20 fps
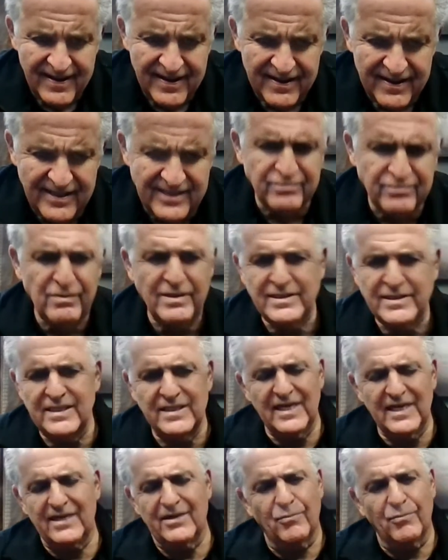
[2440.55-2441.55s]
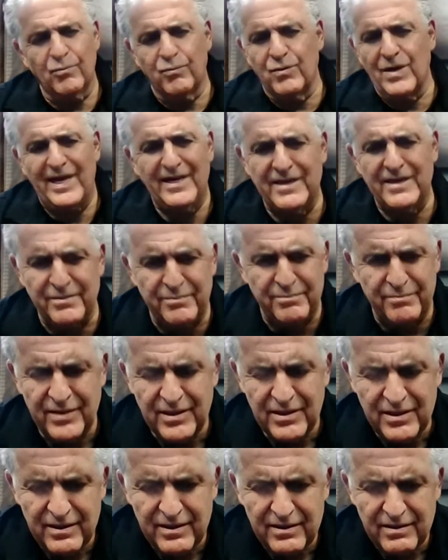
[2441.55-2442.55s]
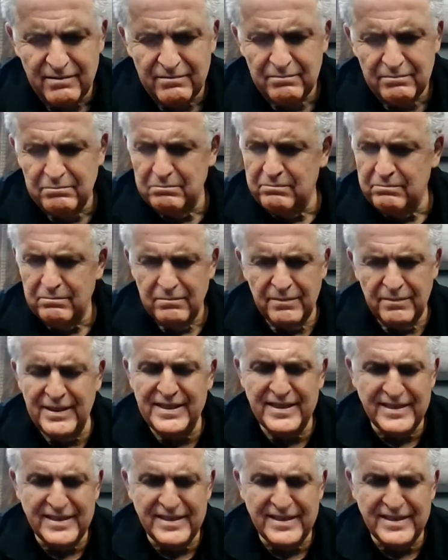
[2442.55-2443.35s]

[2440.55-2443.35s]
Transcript: This wasn't like a random, I mean,